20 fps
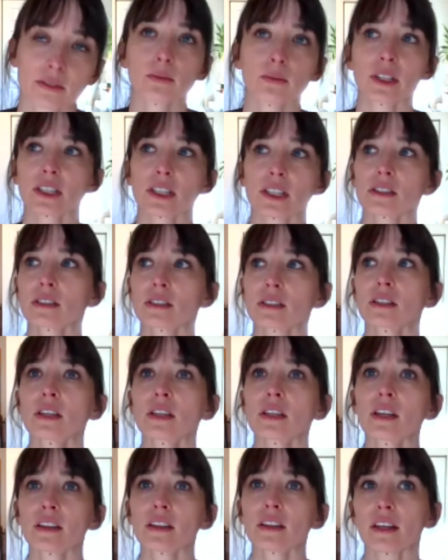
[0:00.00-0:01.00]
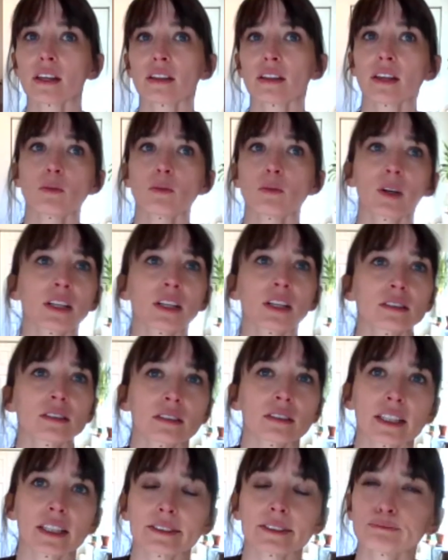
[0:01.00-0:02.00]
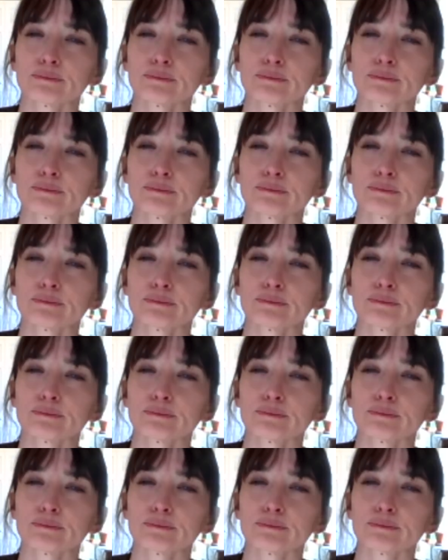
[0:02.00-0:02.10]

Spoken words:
which they wanted, like